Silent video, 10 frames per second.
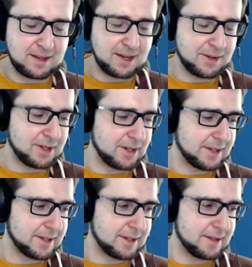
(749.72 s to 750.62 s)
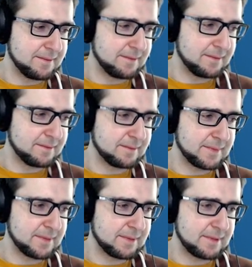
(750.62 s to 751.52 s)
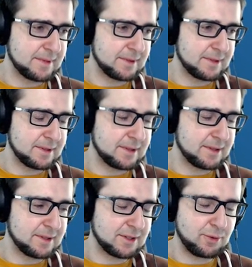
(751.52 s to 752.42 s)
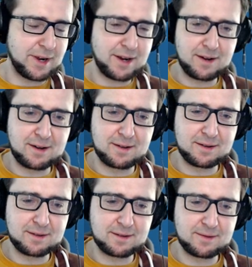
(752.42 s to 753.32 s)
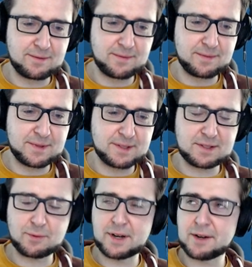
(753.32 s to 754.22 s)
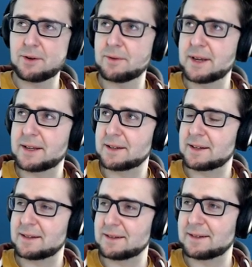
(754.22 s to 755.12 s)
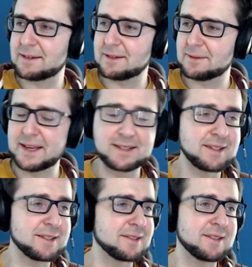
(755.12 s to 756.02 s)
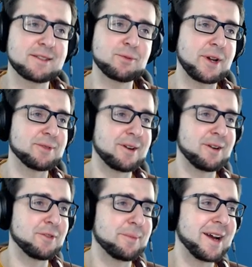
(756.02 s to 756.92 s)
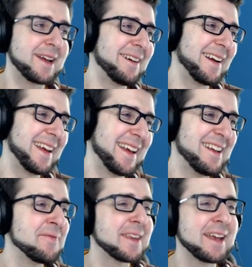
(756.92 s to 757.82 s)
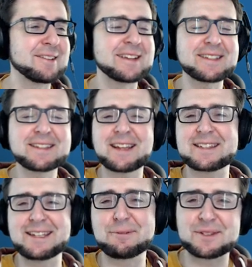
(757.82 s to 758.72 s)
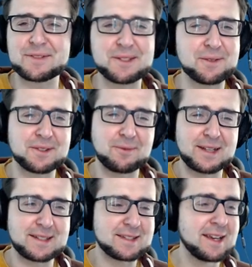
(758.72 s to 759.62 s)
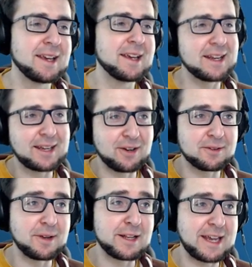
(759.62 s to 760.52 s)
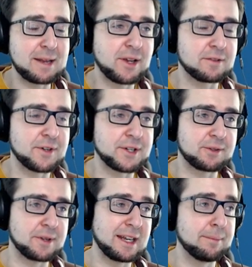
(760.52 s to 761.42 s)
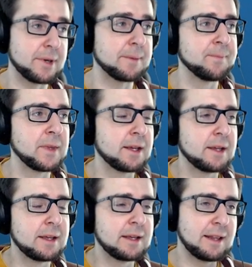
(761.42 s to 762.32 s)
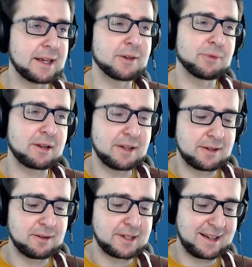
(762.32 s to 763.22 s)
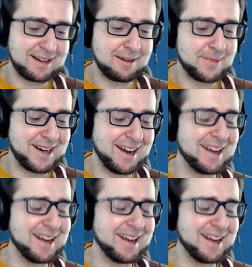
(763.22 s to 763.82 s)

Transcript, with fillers: how do I call it um, square? Is it square? No, wait. The, the oh man, this is this is way too early for binary. Anyway, it's just like a sequence of zeros and ones, and it, con it can be converted to a number, like a regular-looking number.